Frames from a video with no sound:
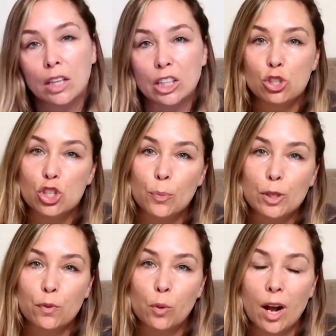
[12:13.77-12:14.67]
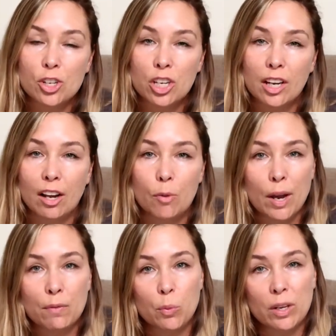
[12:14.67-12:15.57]
Thank you so much for watching. I hope
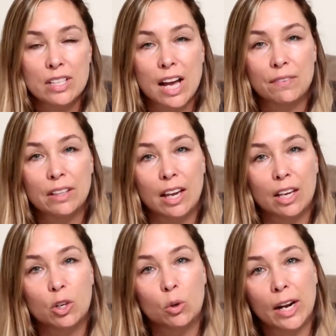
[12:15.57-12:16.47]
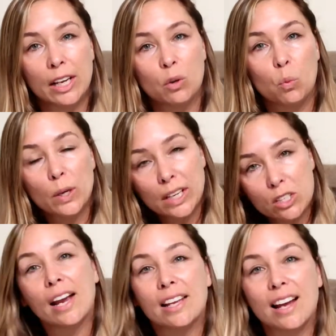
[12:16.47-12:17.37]
everyone is having a great week,
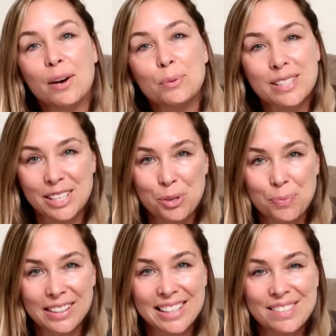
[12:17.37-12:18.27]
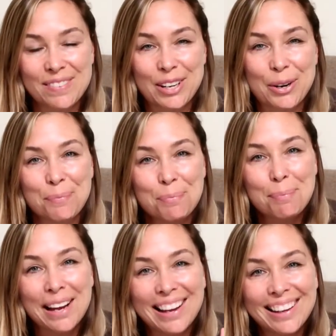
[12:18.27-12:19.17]
and I will see you in my next video.
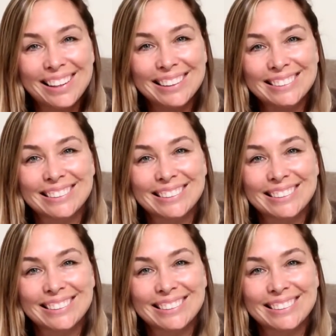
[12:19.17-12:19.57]
Bye!